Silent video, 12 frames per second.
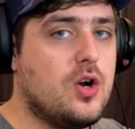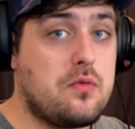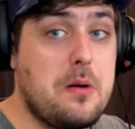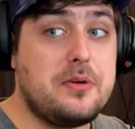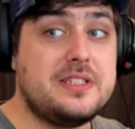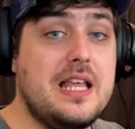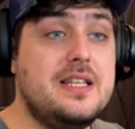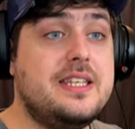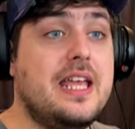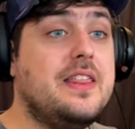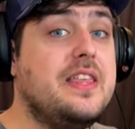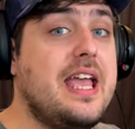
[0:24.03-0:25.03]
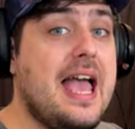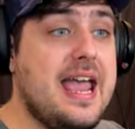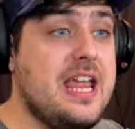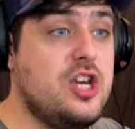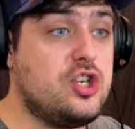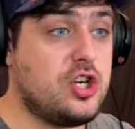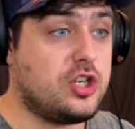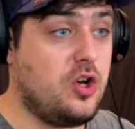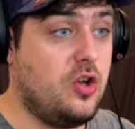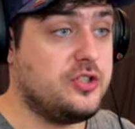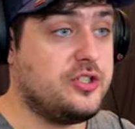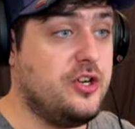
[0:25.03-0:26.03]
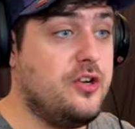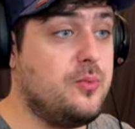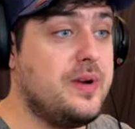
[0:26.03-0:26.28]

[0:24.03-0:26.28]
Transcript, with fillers: Representing the Asia continent,